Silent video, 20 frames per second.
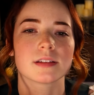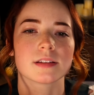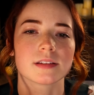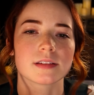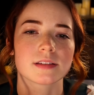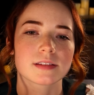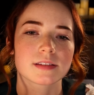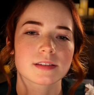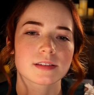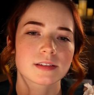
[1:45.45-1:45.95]

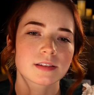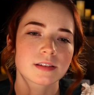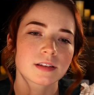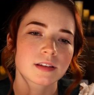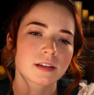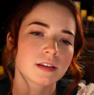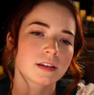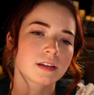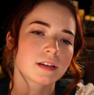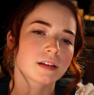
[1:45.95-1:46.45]
is
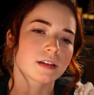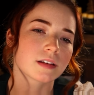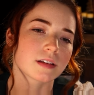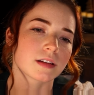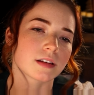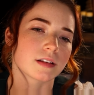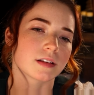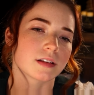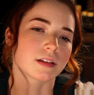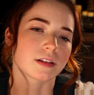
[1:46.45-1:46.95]

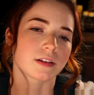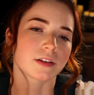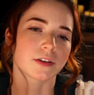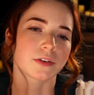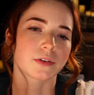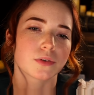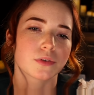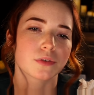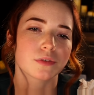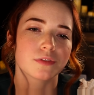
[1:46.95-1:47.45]
gonna
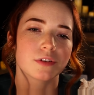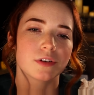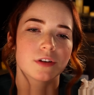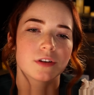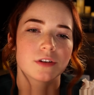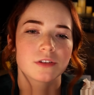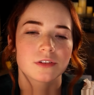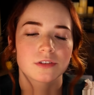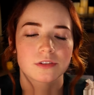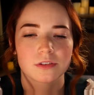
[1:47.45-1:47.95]
go over
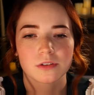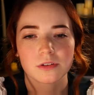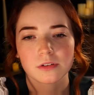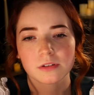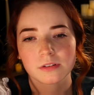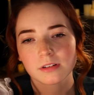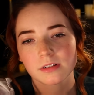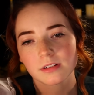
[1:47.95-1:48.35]
your shoulders.